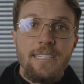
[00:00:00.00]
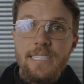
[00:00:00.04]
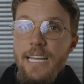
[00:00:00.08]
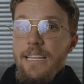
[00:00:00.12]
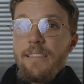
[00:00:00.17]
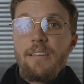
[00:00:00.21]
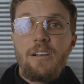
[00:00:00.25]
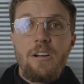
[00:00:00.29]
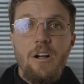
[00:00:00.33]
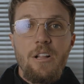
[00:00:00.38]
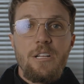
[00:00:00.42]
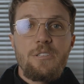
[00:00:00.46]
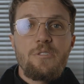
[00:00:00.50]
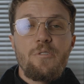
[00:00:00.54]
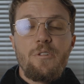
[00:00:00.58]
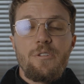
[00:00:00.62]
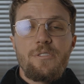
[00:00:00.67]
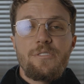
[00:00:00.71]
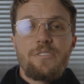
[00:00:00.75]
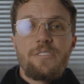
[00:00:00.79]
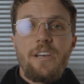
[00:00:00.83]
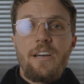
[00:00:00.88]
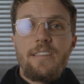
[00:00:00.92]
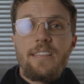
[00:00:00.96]
take the college
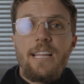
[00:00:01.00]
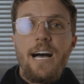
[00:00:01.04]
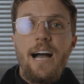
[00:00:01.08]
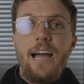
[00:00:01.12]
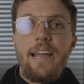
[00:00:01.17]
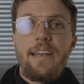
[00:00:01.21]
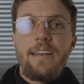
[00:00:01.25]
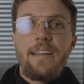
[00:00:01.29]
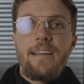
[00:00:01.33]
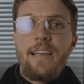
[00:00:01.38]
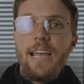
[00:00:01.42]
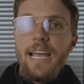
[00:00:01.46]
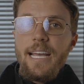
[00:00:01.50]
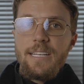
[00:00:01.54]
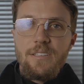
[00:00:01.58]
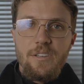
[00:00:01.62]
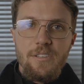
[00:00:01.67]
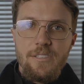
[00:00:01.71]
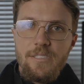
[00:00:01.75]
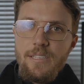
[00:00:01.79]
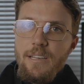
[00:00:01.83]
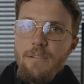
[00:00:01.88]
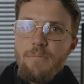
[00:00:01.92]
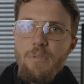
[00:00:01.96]
courses online, and
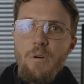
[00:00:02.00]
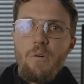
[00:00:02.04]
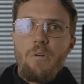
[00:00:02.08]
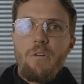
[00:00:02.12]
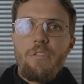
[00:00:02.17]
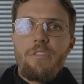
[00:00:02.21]
just skip the whole